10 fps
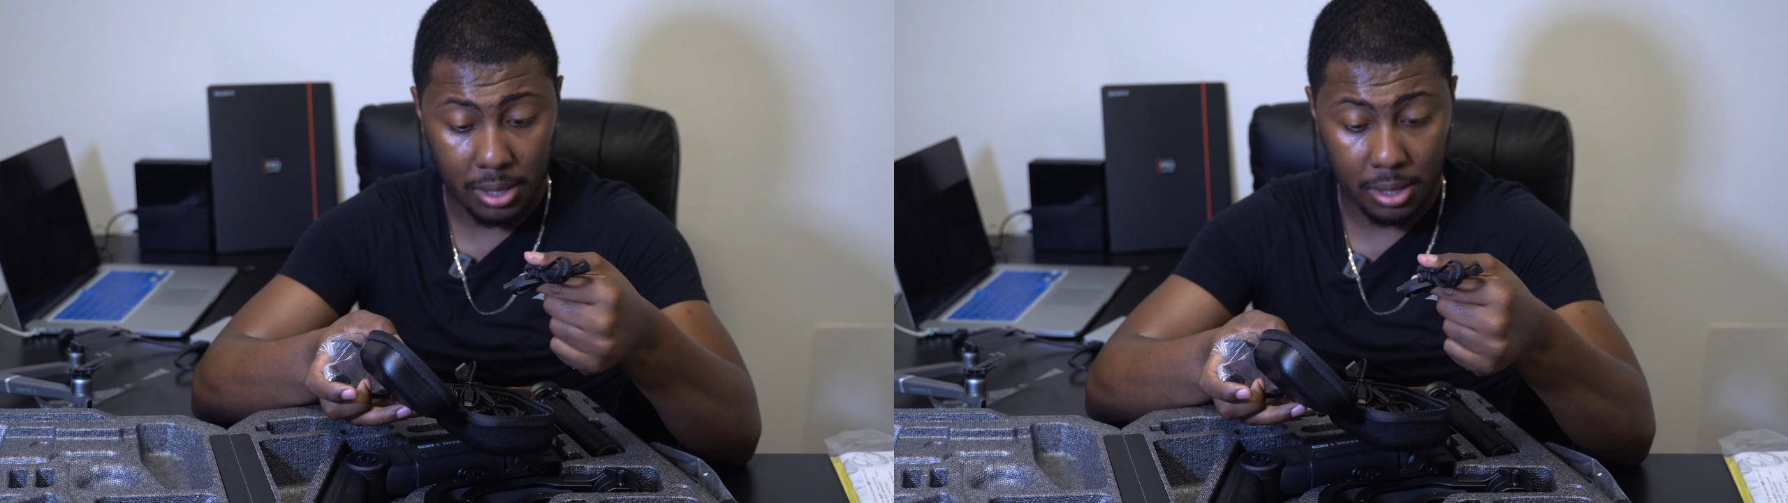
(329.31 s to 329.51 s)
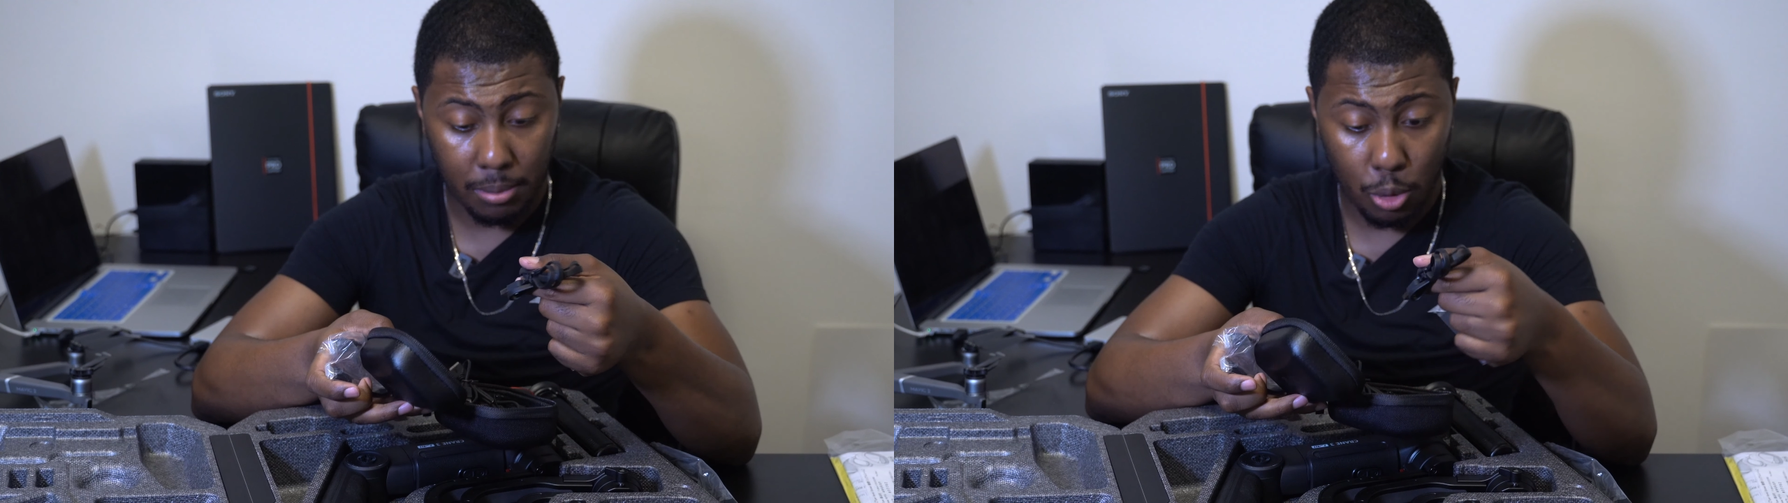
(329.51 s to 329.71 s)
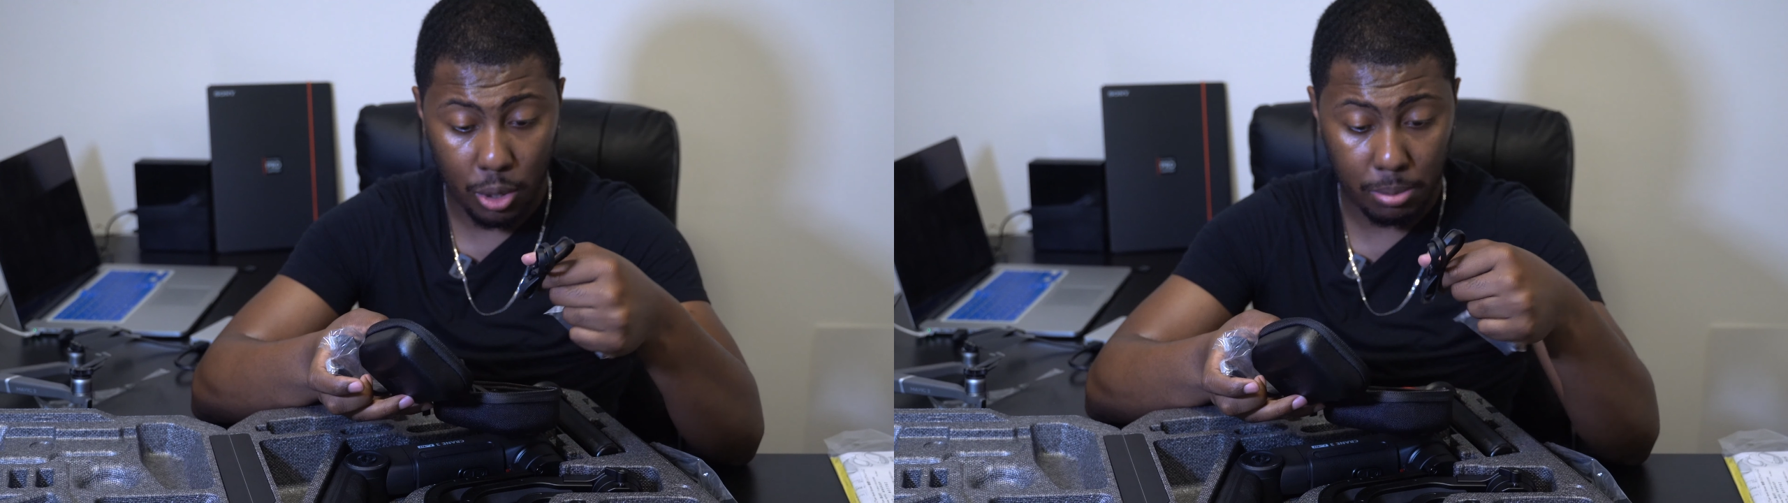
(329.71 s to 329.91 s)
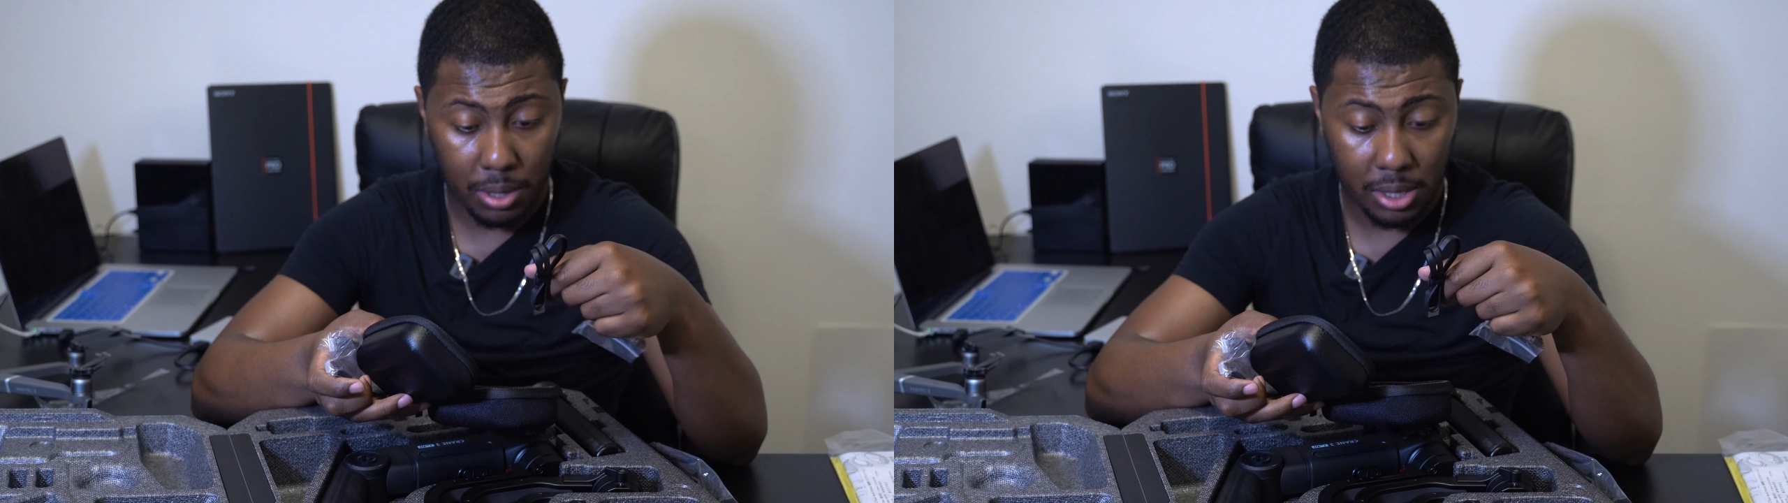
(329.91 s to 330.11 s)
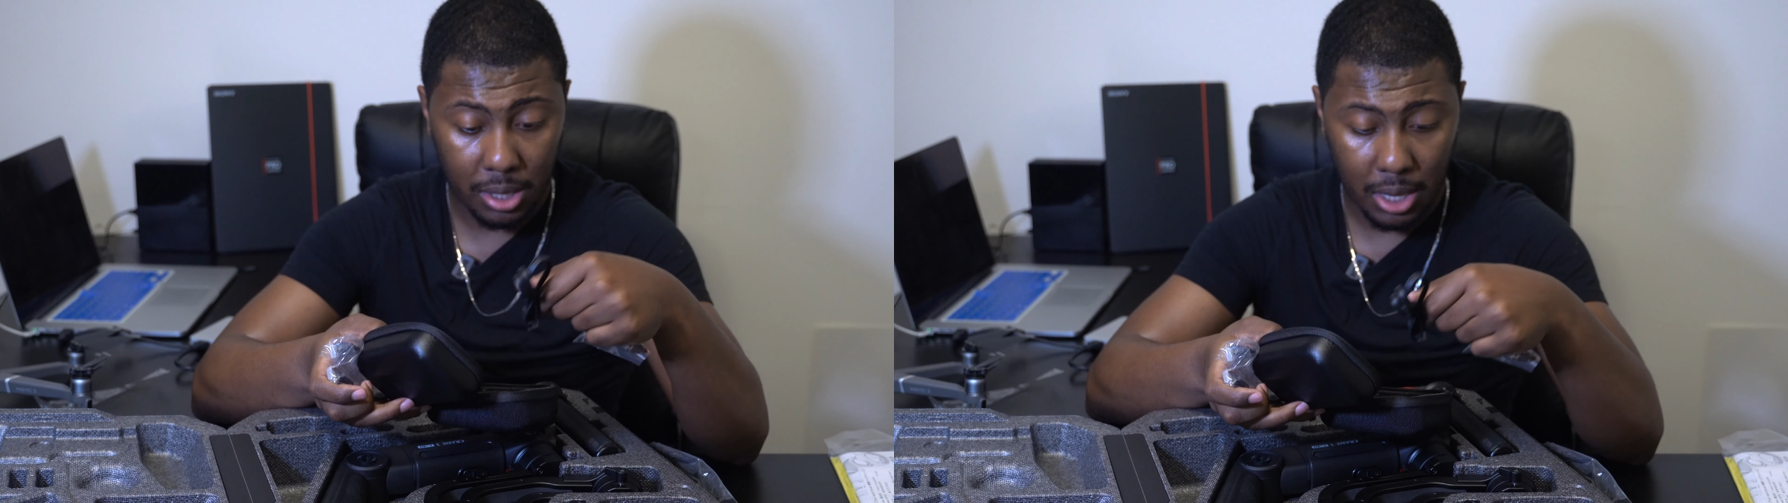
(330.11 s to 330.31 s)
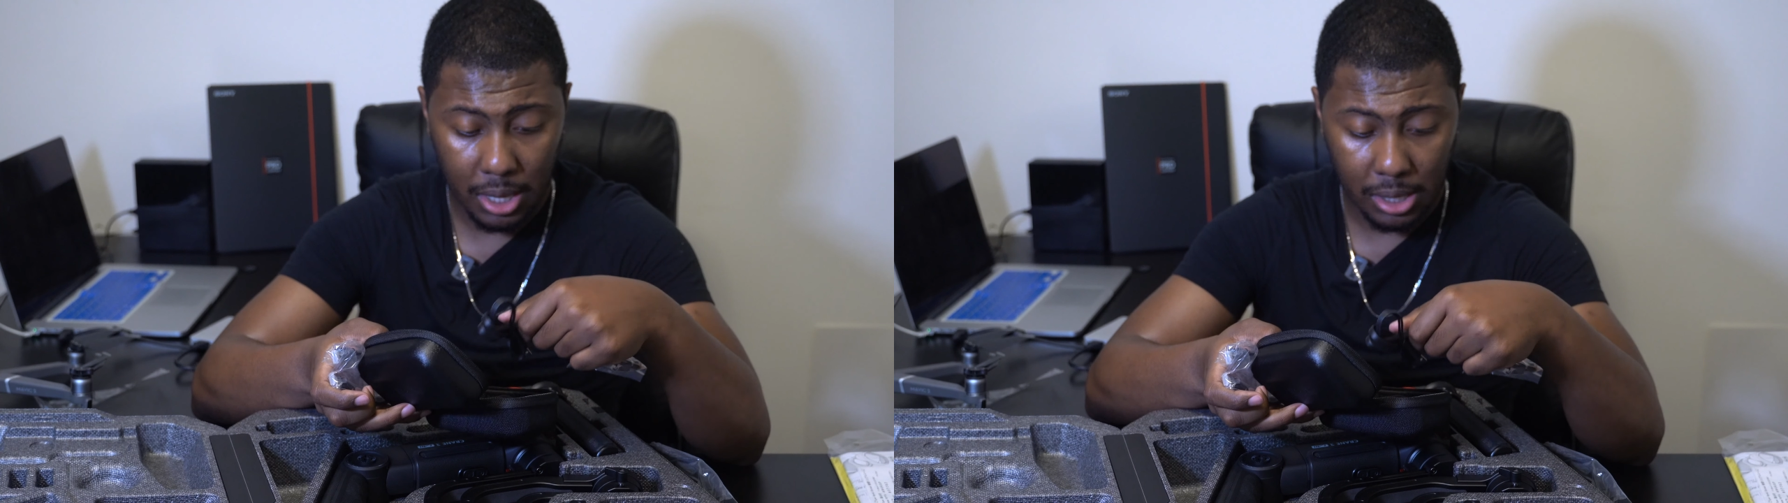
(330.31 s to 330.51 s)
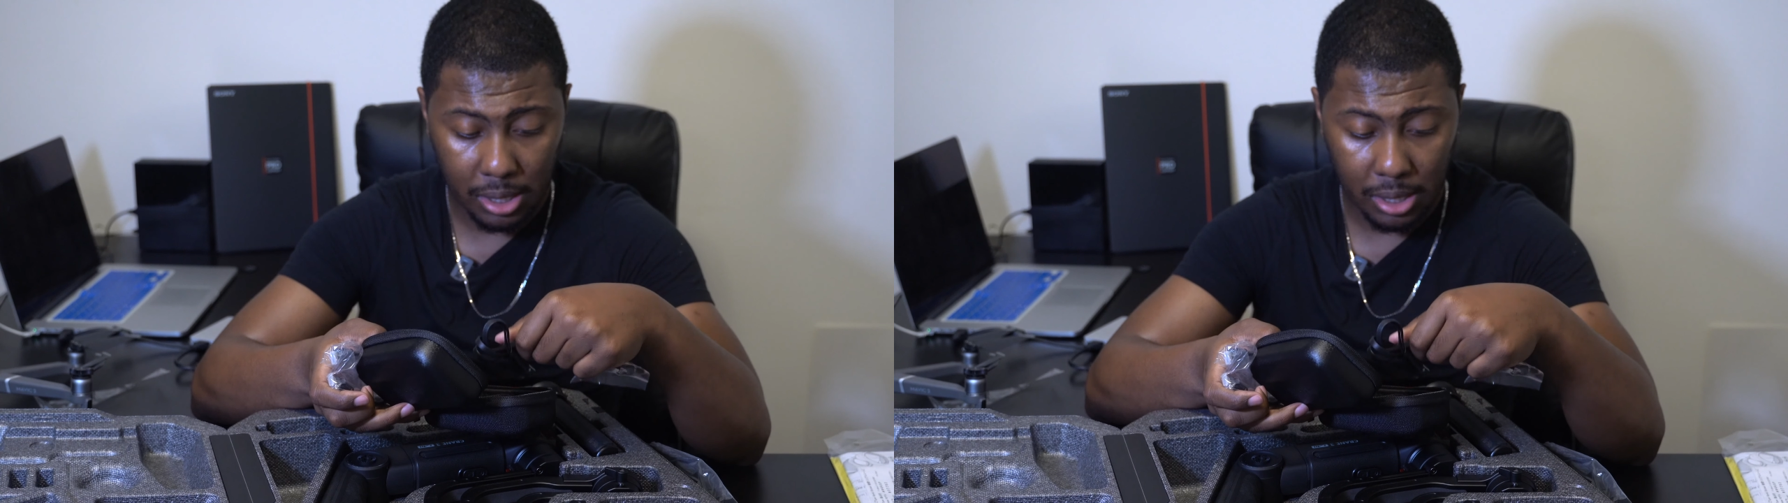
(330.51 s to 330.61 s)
and some USB-Cs,